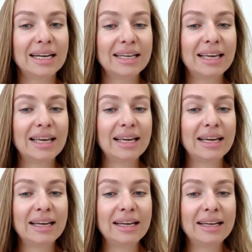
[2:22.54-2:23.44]
Okay,
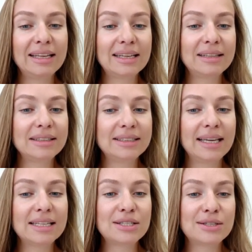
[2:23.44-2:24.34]
now let's
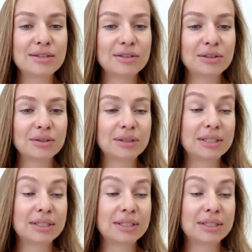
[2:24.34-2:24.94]
get to